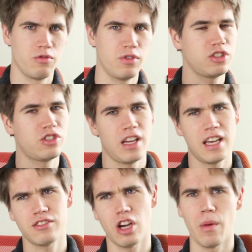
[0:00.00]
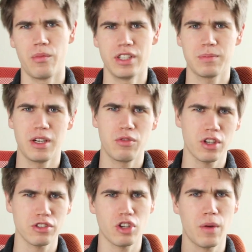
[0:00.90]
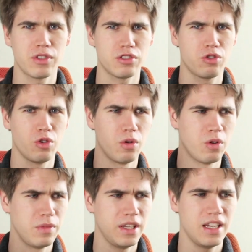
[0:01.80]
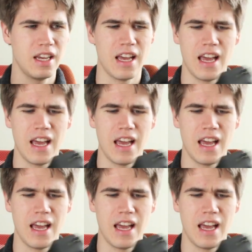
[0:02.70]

Which is obvious, but it wasn't obvious to me